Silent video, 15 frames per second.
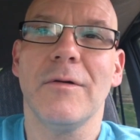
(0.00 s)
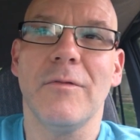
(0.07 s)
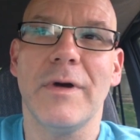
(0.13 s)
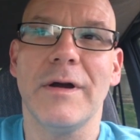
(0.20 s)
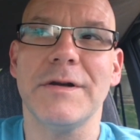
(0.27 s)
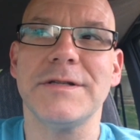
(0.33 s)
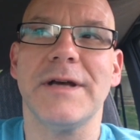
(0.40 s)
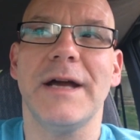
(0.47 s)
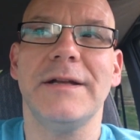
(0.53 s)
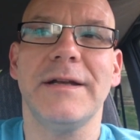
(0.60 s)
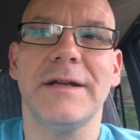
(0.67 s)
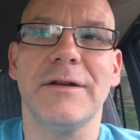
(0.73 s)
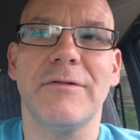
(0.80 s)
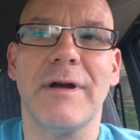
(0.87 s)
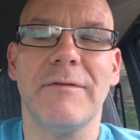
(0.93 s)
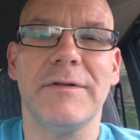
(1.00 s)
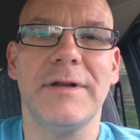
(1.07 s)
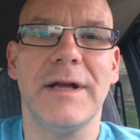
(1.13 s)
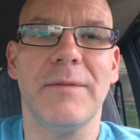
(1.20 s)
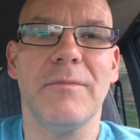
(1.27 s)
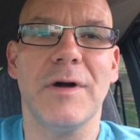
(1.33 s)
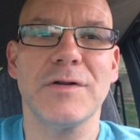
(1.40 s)
whereas I tend to
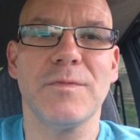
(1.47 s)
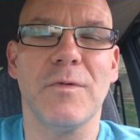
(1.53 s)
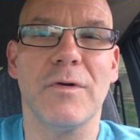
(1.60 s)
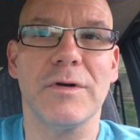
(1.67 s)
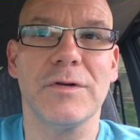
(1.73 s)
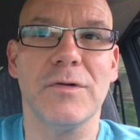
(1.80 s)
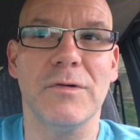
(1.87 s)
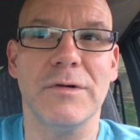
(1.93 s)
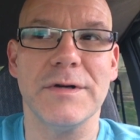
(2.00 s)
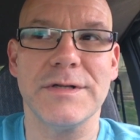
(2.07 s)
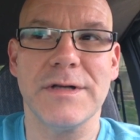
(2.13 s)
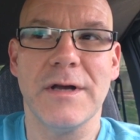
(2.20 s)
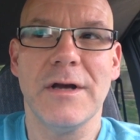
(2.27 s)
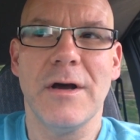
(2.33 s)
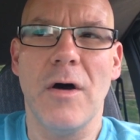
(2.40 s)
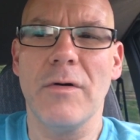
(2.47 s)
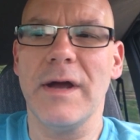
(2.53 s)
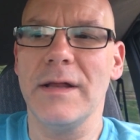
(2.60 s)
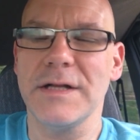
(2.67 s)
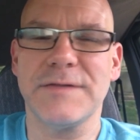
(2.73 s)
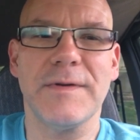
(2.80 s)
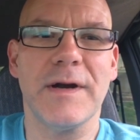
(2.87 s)
gravitate much more towards
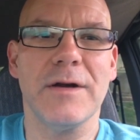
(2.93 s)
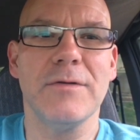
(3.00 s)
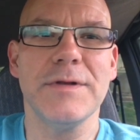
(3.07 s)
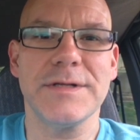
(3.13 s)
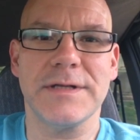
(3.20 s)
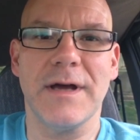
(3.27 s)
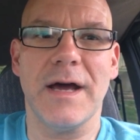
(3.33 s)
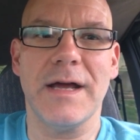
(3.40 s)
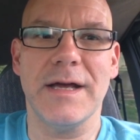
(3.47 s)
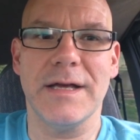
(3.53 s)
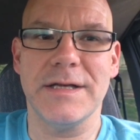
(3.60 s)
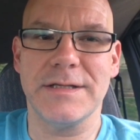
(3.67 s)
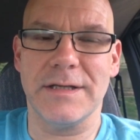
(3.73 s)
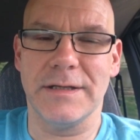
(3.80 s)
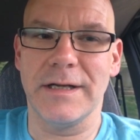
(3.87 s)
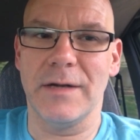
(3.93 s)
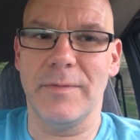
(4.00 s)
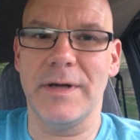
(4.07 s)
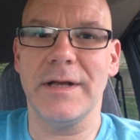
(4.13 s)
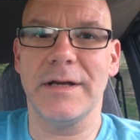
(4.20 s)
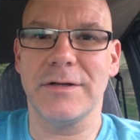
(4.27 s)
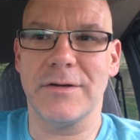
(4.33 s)
okay, let's figure out who this guy is a little
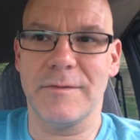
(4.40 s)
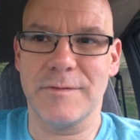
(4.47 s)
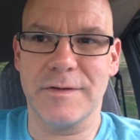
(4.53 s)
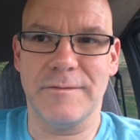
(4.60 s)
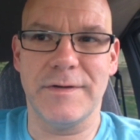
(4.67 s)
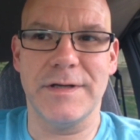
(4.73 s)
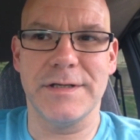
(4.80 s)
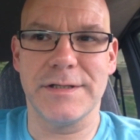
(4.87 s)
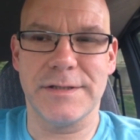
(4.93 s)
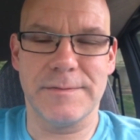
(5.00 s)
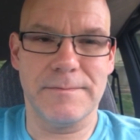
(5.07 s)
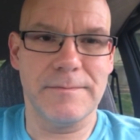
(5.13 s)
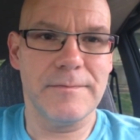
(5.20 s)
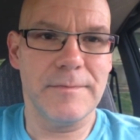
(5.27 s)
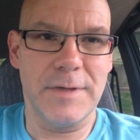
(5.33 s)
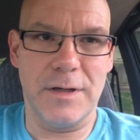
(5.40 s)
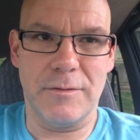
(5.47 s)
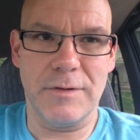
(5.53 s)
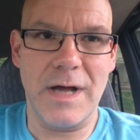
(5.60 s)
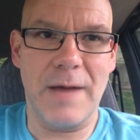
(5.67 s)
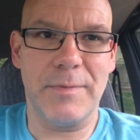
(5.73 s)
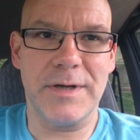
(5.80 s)
bit in terms of his you
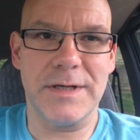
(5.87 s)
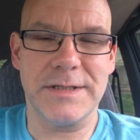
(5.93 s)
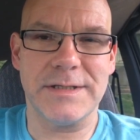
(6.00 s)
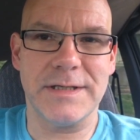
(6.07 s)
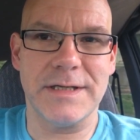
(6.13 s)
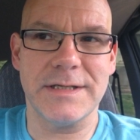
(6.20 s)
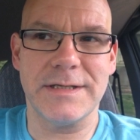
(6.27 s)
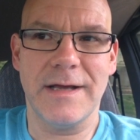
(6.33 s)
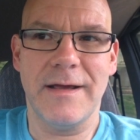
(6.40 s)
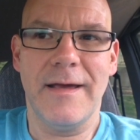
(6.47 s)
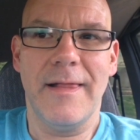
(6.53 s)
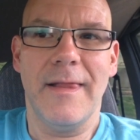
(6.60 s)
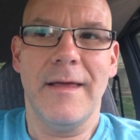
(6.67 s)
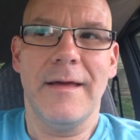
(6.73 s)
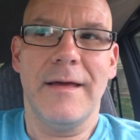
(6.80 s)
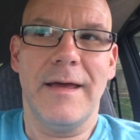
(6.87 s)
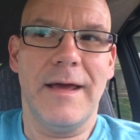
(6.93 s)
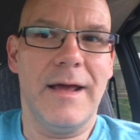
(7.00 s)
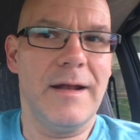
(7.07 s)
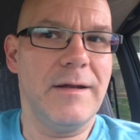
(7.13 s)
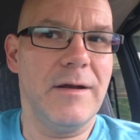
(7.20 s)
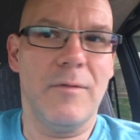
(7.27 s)
know competencies
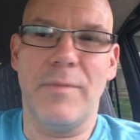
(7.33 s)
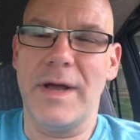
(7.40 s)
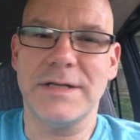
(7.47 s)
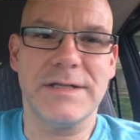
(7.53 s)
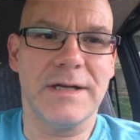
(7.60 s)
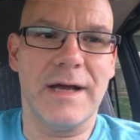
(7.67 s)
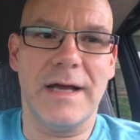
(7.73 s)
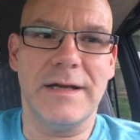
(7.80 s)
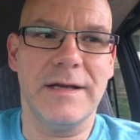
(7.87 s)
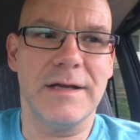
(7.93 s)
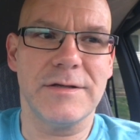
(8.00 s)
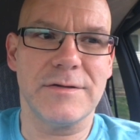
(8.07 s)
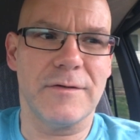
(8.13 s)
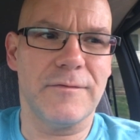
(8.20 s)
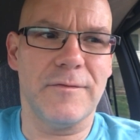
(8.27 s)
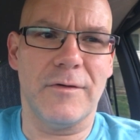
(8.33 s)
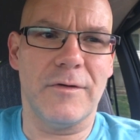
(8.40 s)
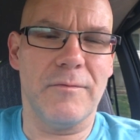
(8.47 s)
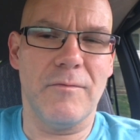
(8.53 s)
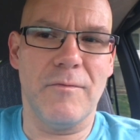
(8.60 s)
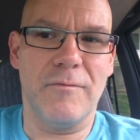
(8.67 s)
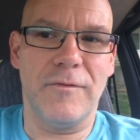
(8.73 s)
and you know basic ideas or,
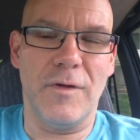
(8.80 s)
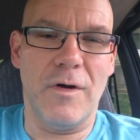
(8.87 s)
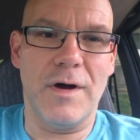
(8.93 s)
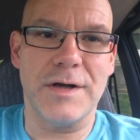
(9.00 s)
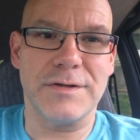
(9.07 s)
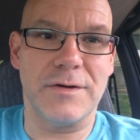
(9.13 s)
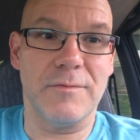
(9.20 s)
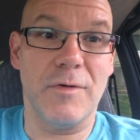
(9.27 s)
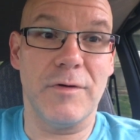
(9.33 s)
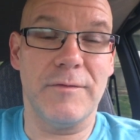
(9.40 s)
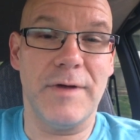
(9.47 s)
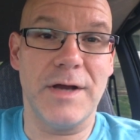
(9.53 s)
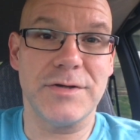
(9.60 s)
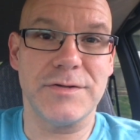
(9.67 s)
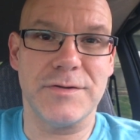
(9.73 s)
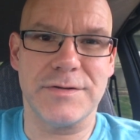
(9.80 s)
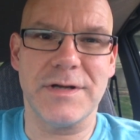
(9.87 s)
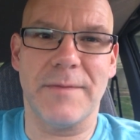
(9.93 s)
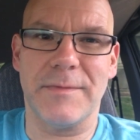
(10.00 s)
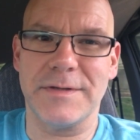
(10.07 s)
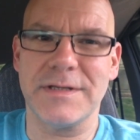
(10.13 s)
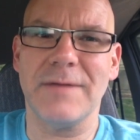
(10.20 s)
or flaws or motivations or
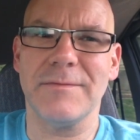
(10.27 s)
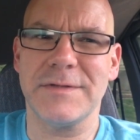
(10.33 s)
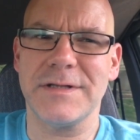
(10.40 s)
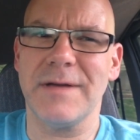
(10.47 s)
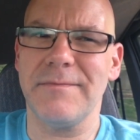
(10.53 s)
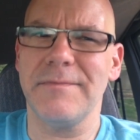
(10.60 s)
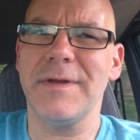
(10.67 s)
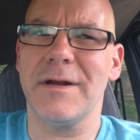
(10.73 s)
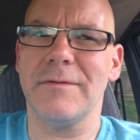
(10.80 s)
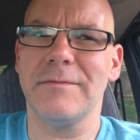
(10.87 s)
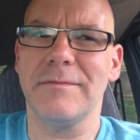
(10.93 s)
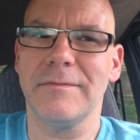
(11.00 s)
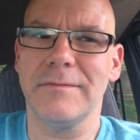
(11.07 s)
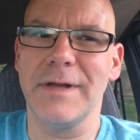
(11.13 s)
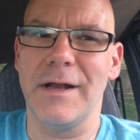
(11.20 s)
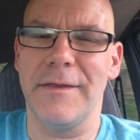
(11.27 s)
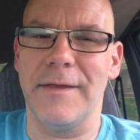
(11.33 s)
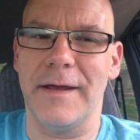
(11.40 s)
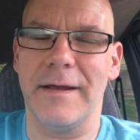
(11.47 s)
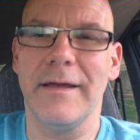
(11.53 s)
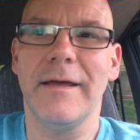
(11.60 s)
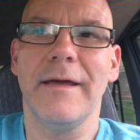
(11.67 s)
something some some you know little
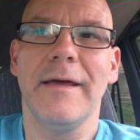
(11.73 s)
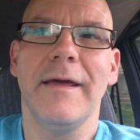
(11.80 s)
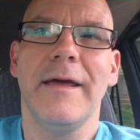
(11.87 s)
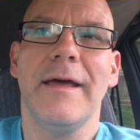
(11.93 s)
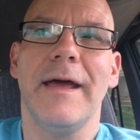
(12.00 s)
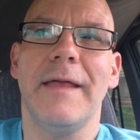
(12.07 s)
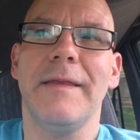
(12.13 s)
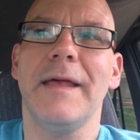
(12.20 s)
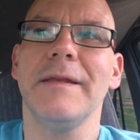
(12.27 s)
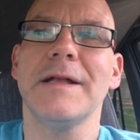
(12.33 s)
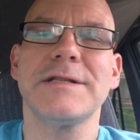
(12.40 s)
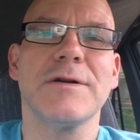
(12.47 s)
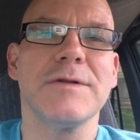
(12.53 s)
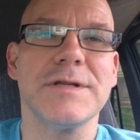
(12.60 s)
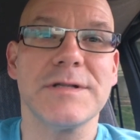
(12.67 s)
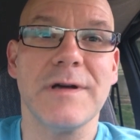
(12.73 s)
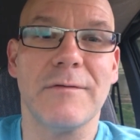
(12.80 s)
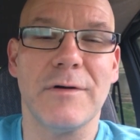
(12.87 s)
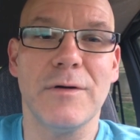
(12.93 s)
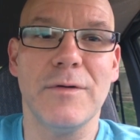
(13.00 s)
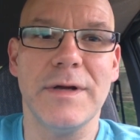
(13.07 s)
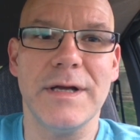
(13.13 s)
thing and then let's go
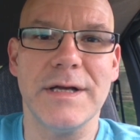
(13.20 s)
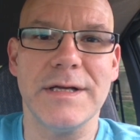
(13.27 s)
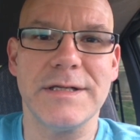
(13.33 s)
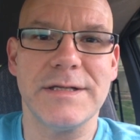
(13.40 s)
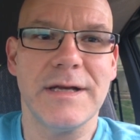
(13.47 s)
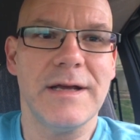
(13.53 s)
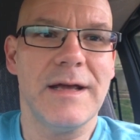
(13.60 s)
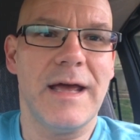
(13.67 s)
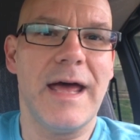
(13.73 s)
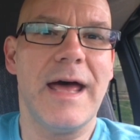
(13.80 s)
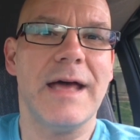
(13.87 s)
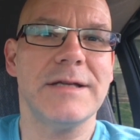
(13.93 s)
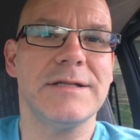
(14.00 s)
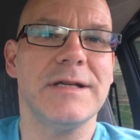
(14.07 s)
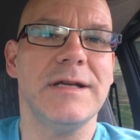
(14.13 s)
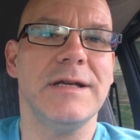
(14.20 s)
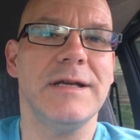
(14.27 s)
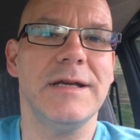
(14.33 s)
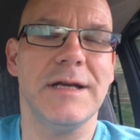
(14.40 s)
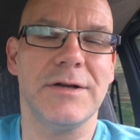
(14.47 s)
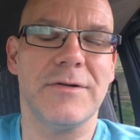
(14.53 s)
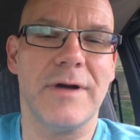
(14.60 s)
discover who he is as
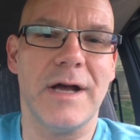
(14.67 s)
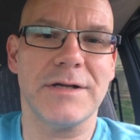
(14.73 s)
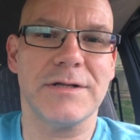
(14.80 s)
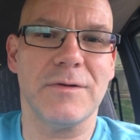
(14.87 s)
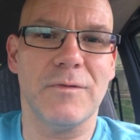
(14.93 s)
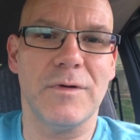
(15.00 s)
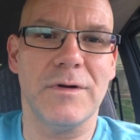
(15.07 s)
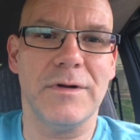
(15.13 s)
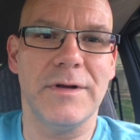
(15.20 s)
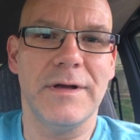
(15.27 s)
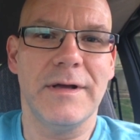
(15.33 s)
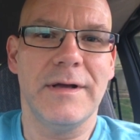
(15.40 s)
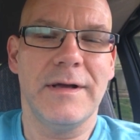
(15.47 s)
he interacts in the world